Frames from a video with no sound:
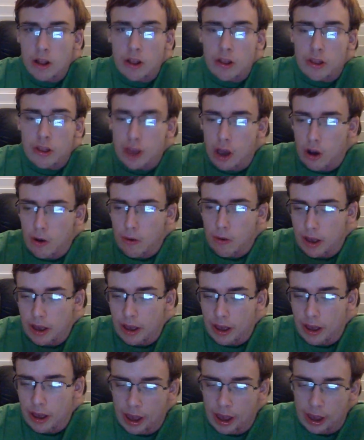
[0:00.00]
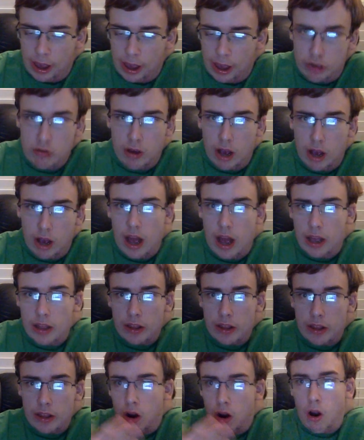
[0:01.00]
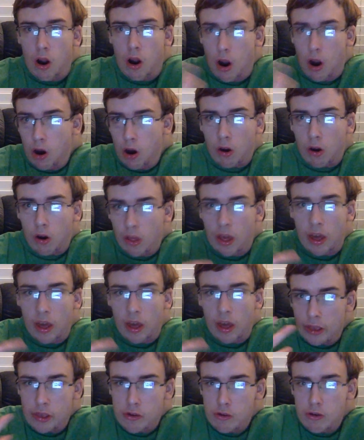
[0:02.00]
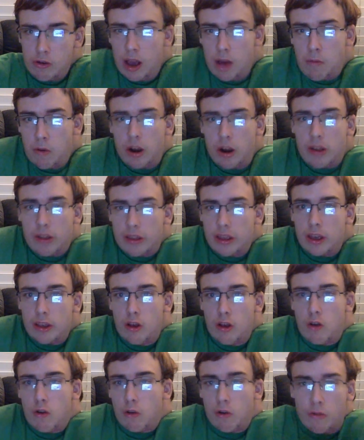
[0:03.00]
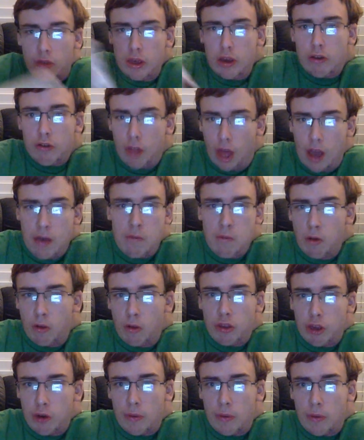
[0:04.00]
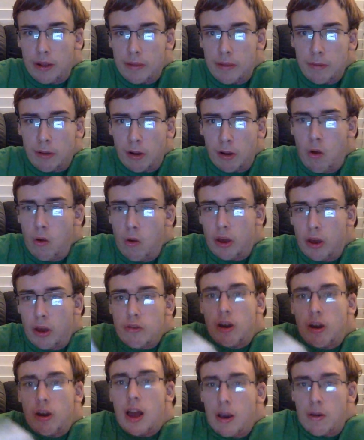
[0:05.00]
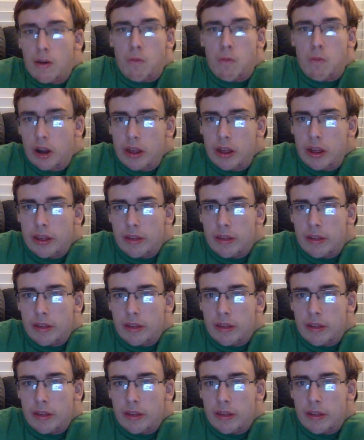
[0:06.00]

So, if you guys are like, if you guys want to see those reviews, I will do it. But only if you guys want it.